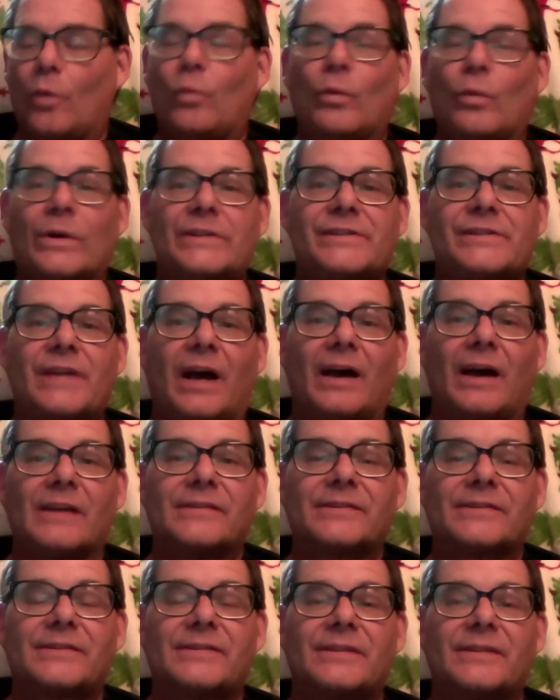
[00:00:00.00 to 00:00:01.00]
with
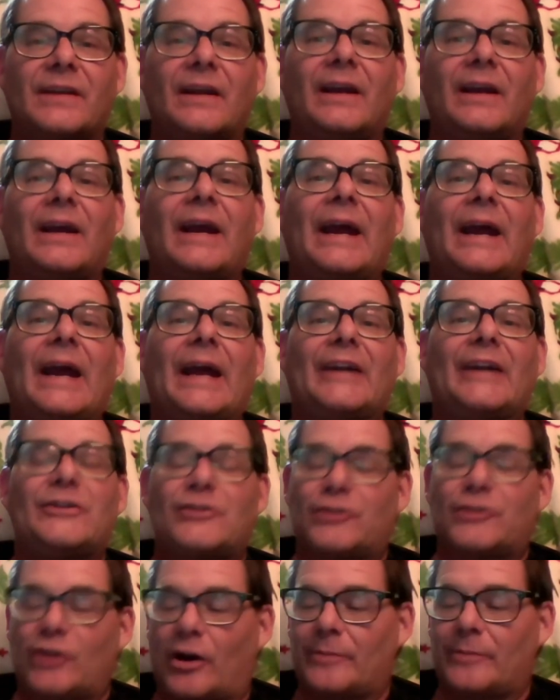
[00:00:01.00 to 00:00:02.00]
tusks and
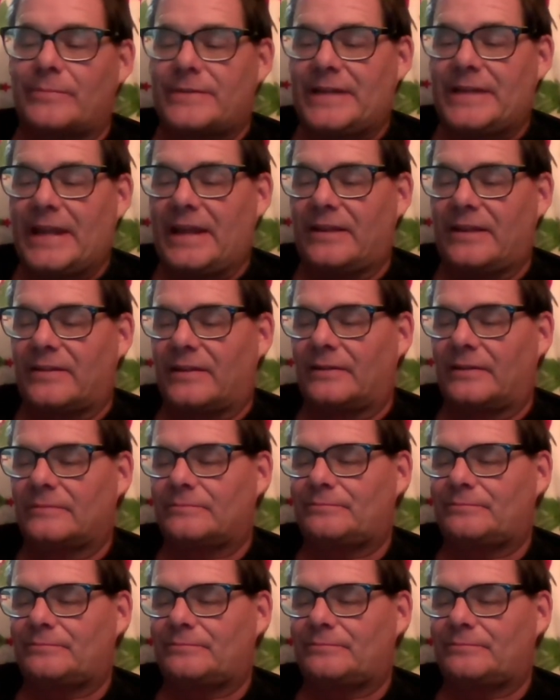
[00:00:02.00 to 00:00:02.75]
sharp teeth.